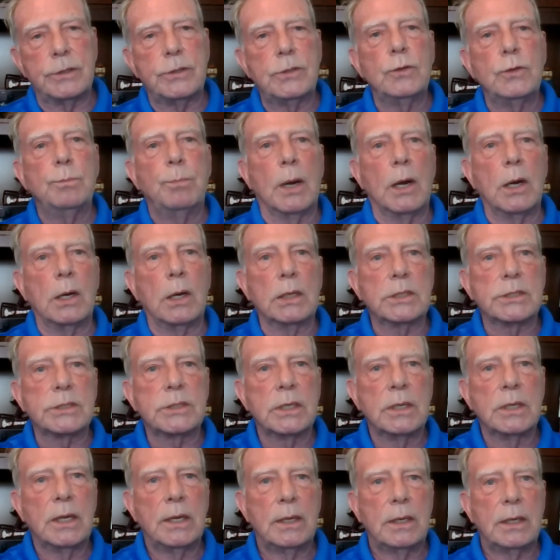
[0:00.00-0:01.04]
two
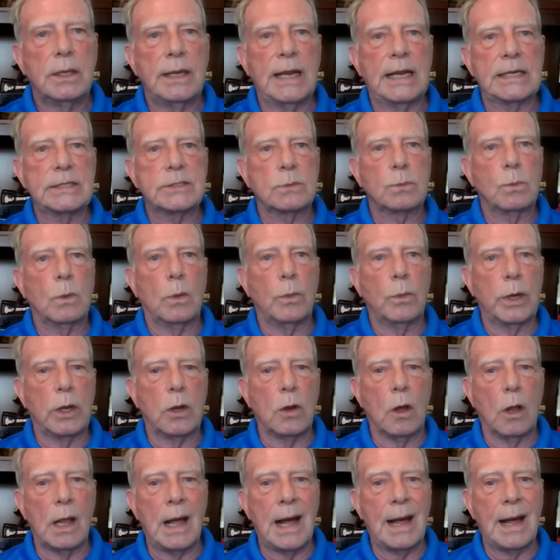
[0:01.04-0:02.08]
bunks, and that's what we
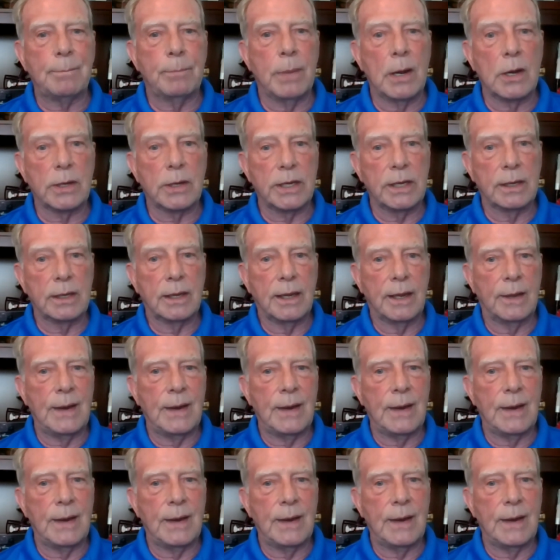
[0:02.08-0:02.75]
call hot bunking.